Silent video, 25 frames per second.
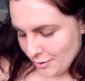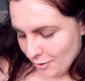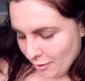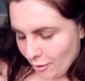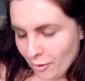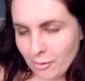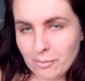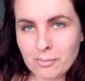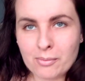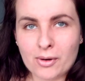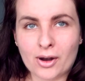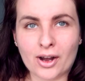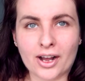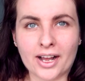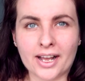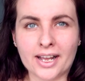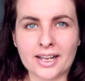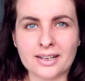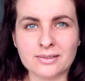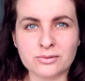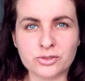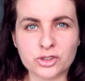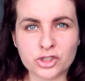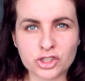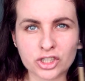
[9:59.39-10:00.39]
on
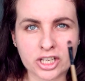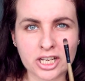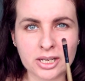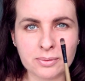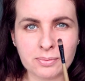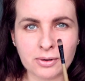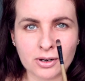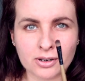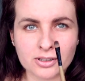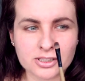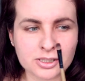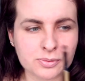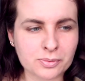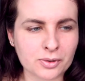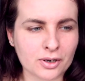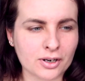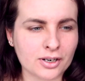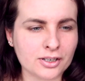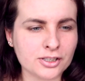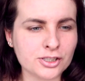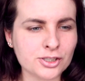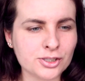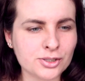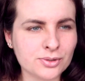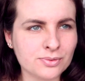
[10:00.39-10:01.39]
my cheap ass
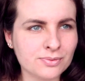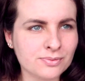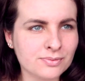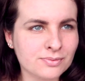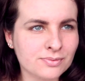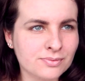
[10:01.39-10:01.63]
brush.